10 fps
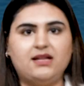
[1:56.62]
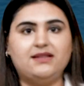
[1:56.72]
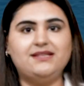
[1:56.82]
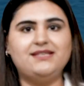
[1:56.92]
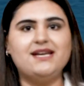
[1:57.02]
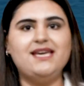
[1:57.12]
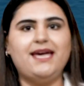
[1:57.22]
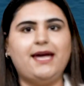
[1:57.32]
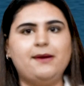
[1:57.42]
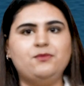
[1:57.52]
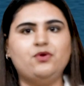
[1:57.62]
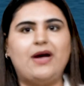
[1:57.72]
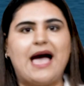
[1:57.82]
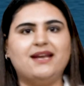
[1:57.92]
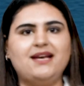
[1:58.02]
The study aimed
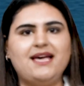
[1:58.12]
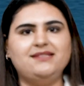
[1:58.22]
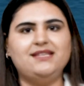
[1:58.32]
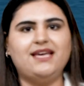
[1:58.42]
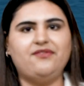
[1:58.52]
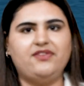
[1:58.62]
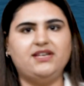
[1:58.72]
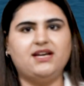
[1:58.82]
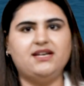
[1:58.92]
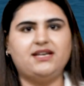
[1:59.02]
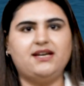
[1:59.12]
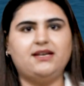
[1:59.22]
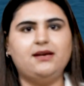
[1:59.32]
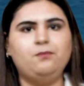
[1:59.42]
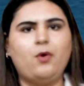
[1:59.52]
to analyze the caffeine
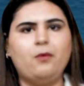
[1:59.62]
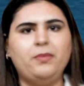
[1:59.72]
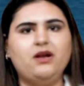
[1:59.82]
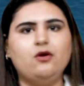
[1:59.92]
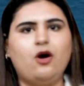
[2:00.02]
content in popular